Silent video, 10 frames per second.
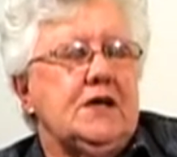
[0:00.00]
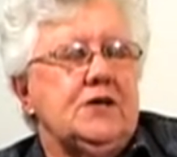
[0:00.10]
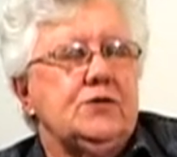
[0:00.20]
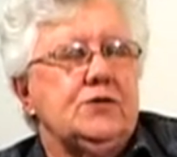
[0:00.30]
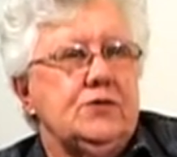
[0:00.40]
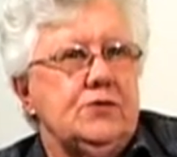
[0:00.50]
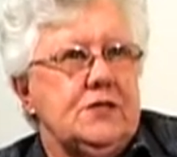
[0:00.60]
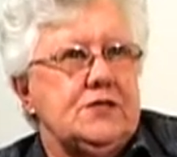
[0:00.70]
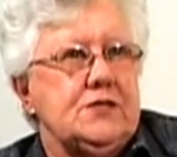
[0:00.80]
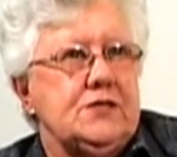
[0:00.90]
You do
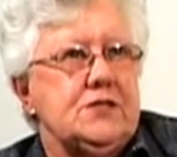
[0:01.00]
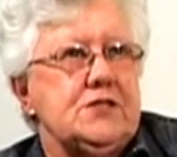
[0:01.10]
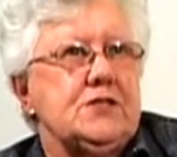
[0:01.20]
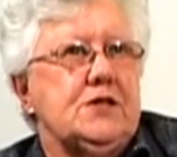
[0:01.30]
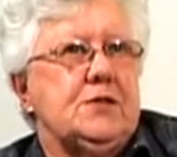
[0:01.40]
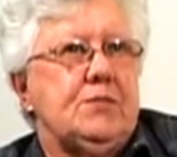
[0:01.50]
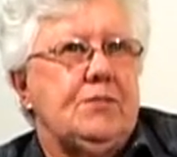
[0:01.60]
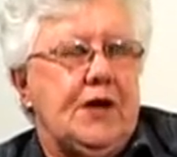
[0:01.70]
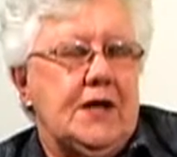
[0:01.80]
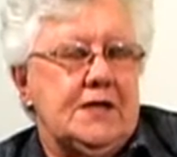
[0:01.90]
research
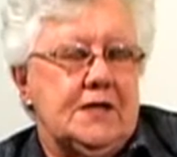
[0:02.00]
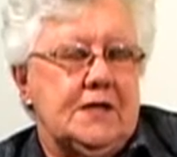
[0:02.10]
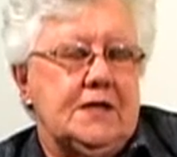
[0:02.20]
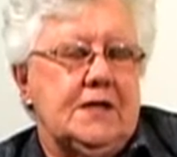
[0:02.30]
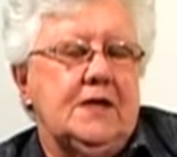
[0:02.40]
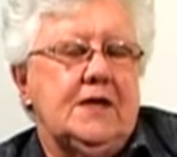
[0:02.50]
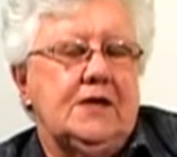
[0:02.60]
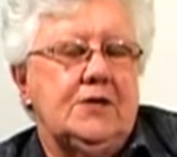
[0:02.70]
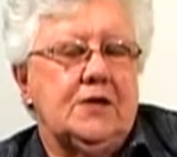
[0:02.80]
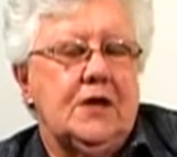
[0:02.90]
practically,
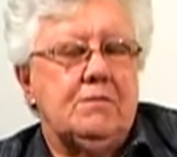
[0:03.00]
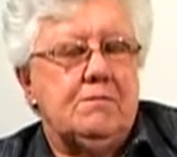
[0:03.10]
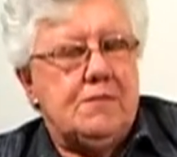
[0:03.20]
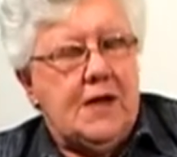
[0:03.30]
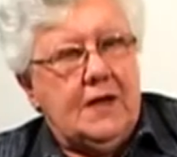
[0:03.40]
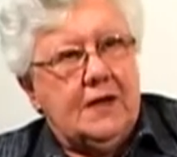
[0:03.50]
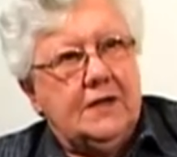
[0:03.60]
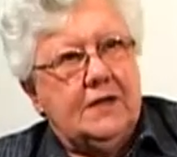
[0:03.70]
you come back,